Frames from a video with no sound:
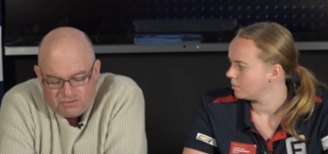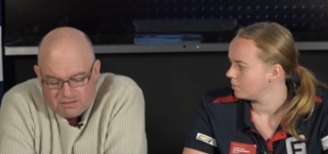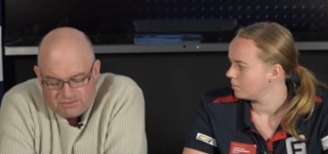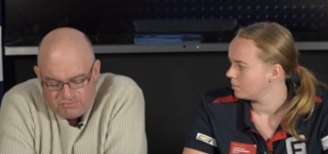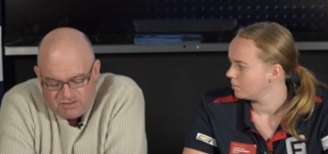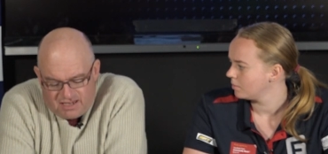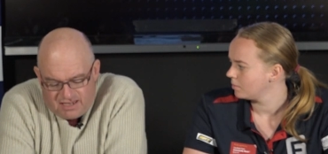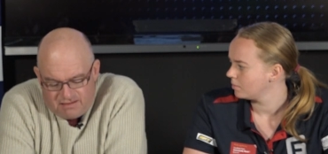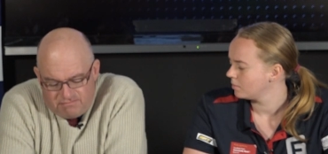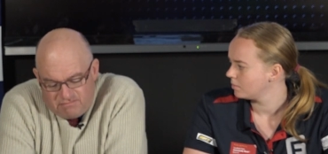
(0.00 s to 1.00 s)
Speaker 1: the
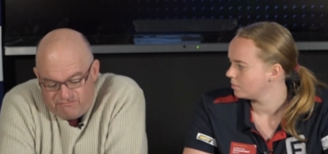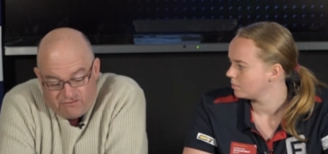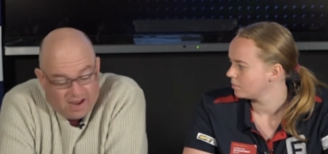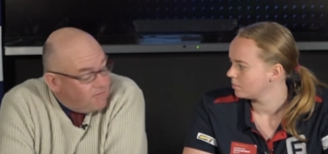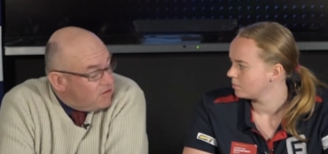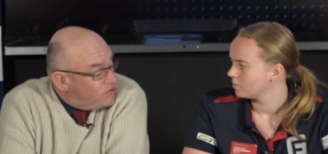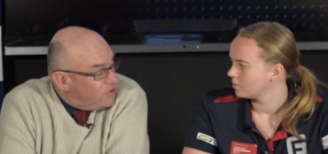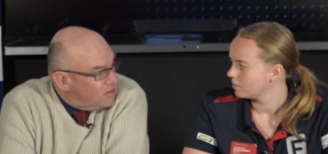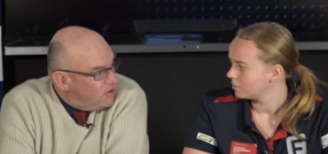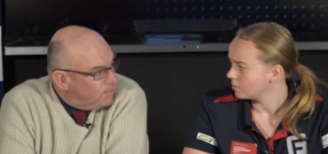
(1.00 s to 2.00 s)
the
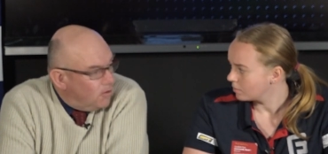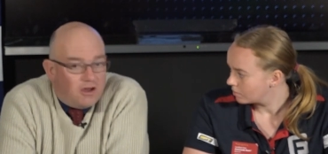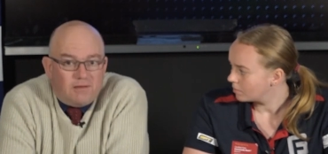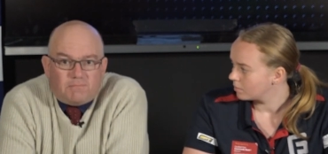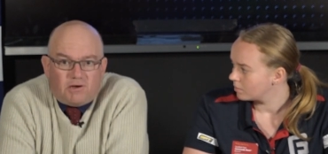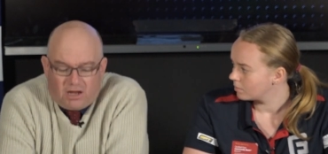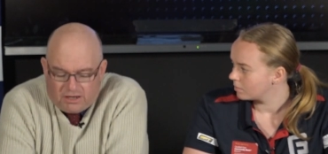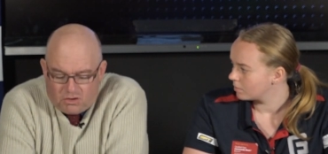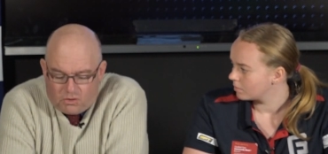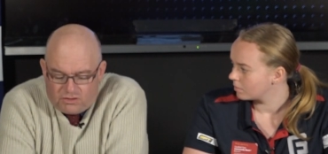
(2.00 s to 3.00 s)
favourites at this point, but
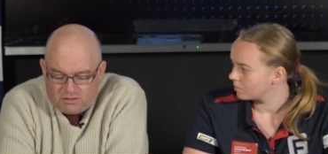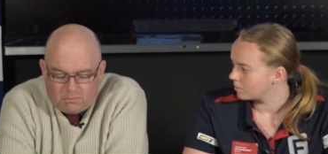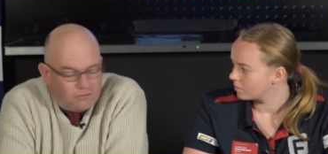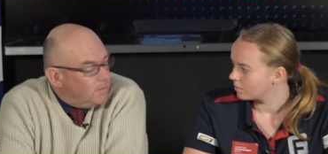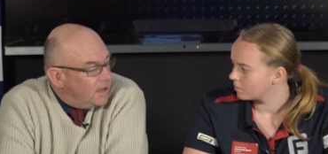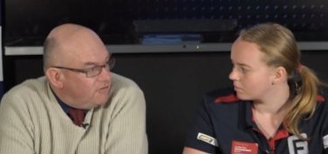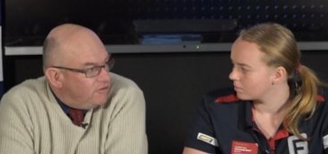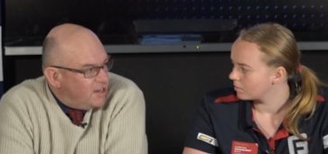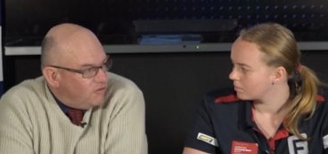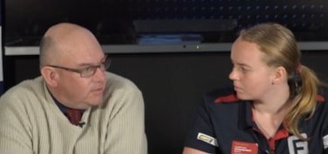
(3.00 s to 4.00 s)
I know that
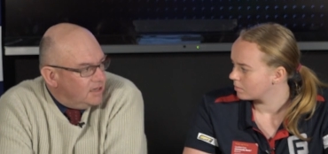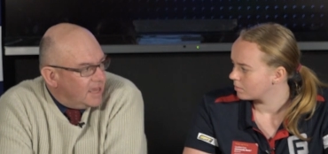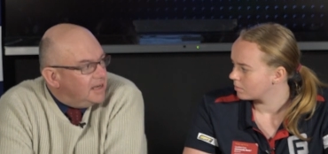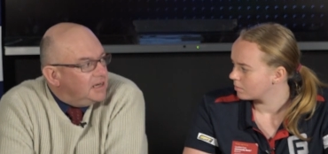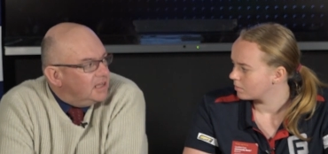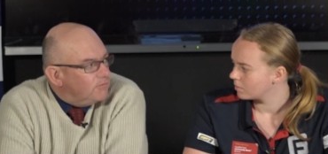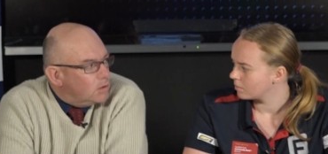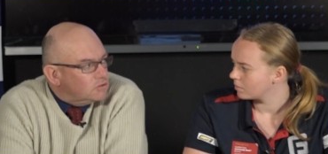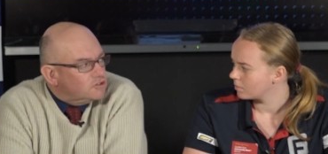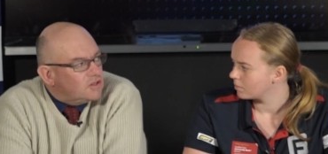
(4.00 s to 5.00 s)
Murrumbeena are desperate to get to Div
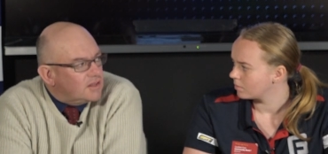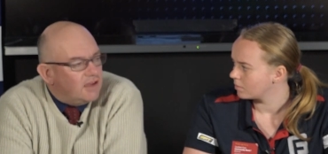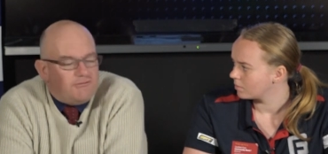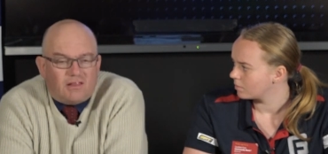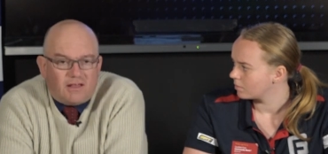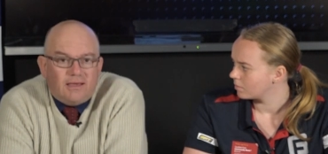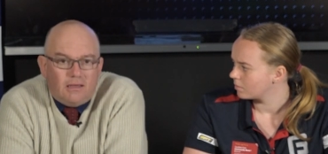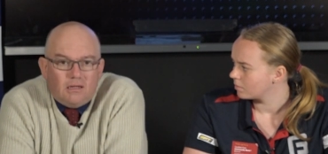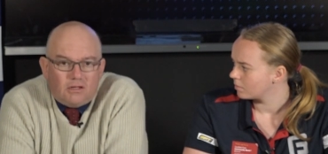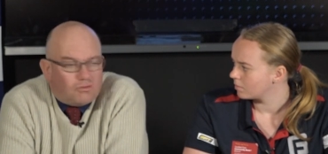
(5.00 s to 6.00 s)
1, so they're really
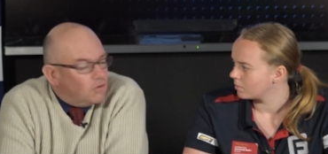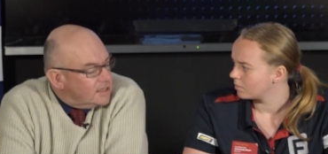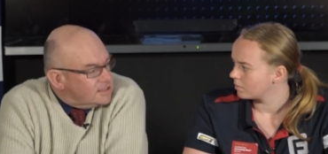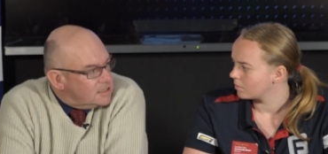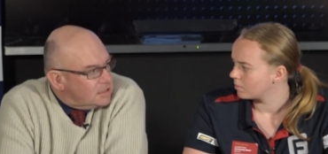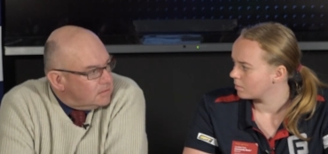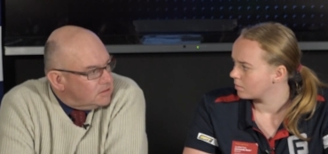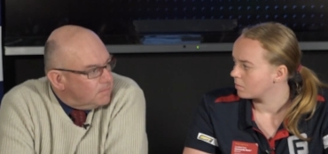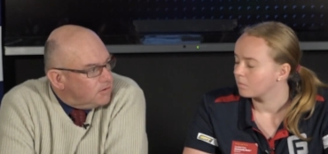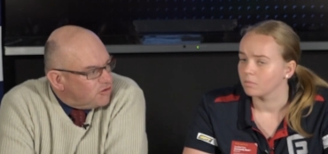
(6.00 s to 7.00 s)
looking to,
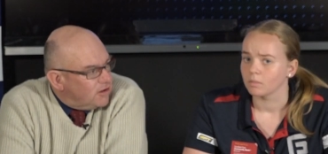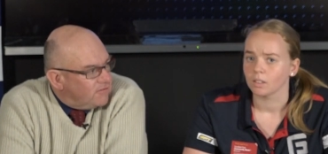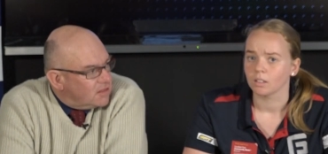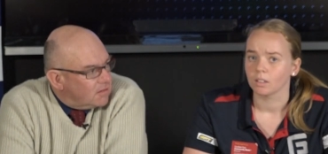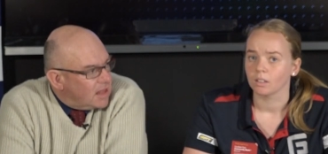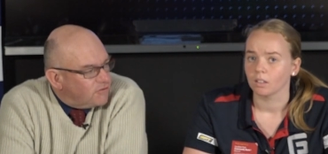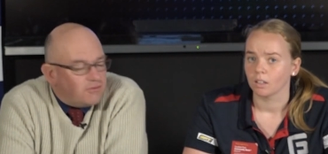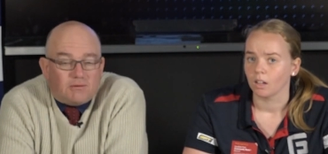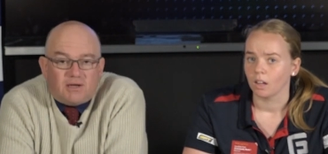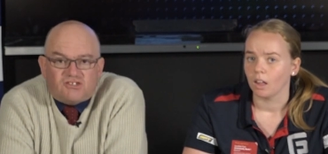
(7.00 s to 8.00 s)
to push it for the last
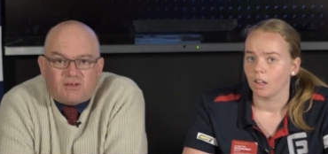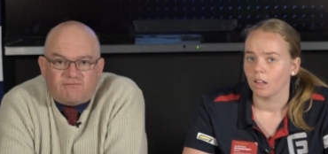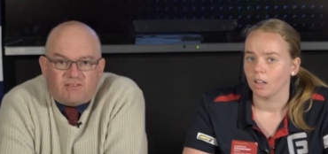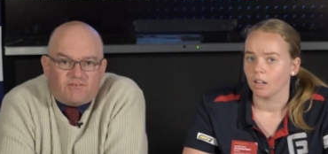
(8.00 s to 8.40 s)
three weeks and for the